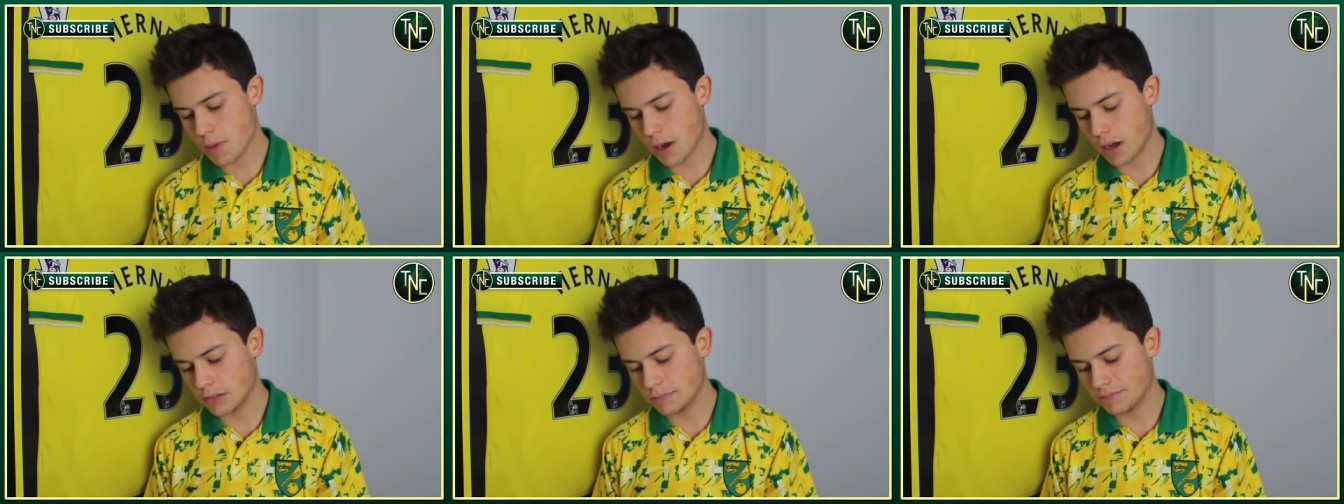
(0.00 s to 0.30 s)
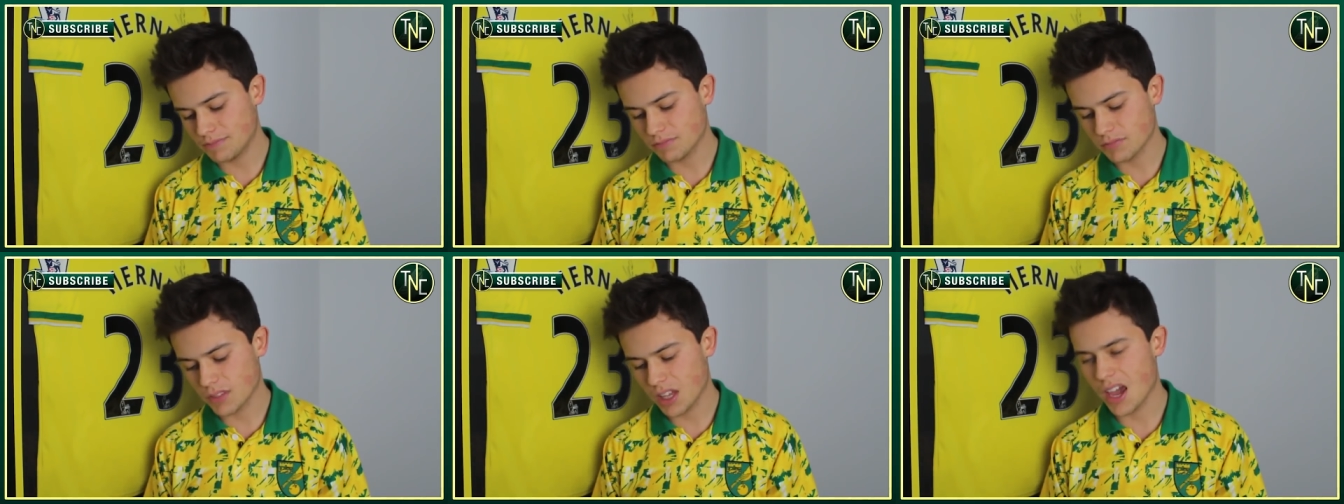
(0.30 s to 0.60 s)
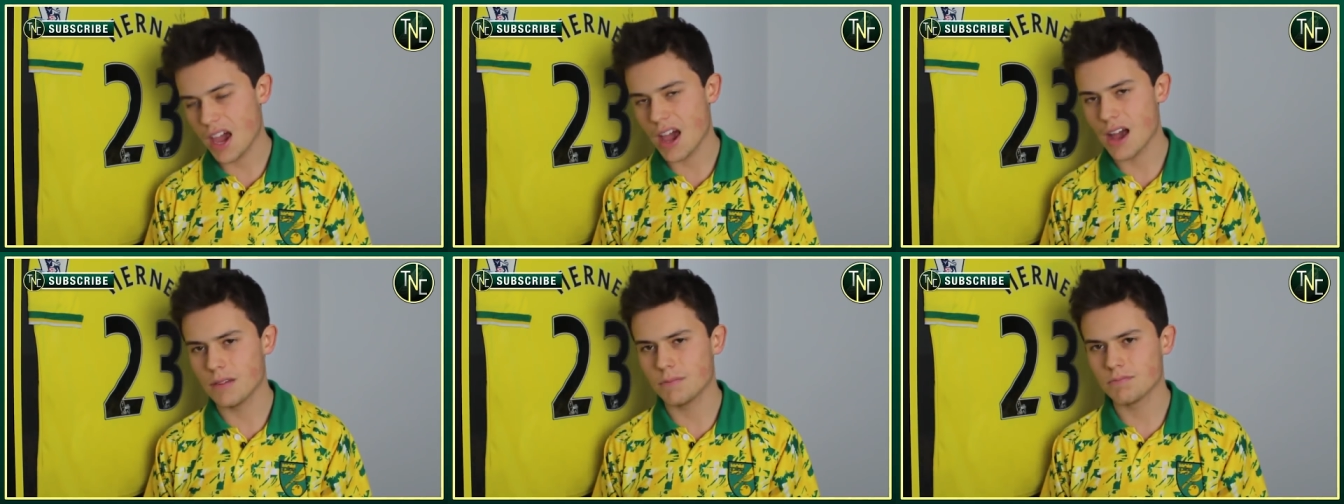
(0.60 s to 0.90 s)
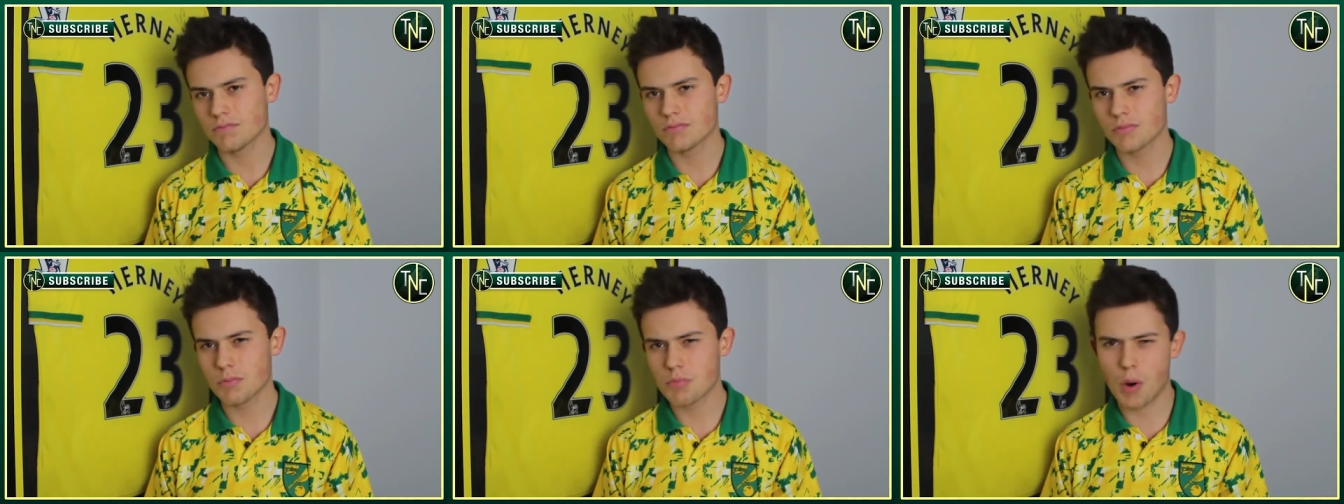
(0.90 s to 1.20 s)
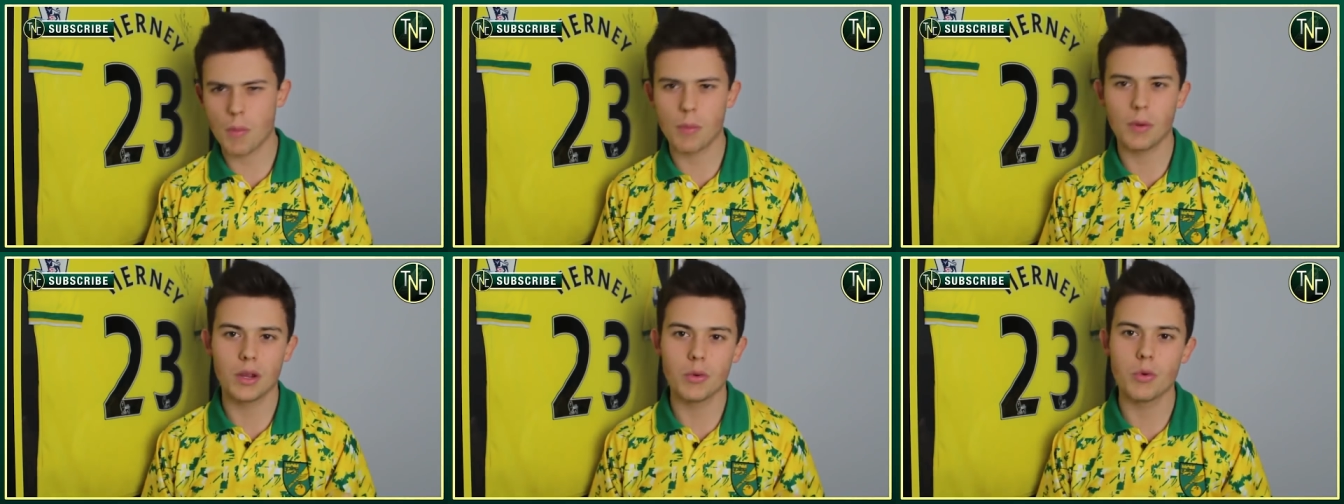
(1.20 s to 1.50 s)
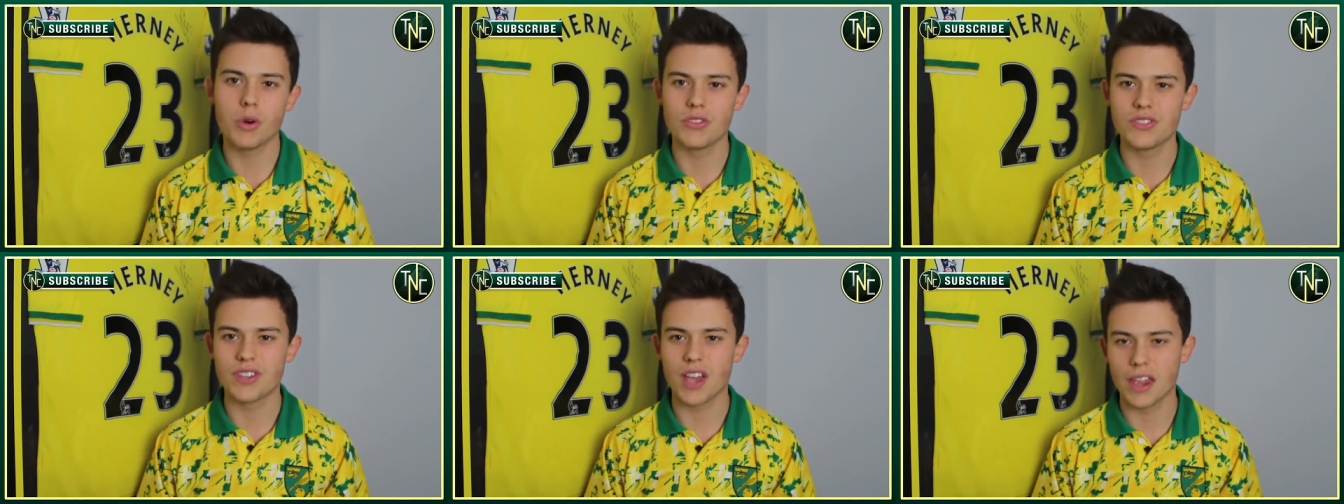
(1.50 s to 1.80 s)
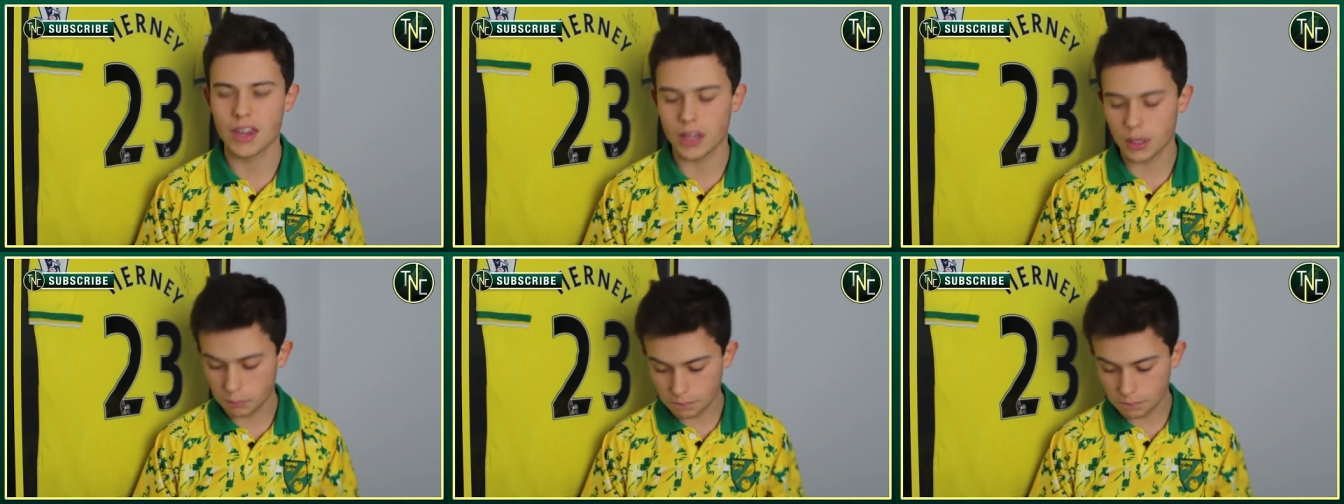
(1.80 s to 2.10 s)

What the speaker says: but yeah, probably would take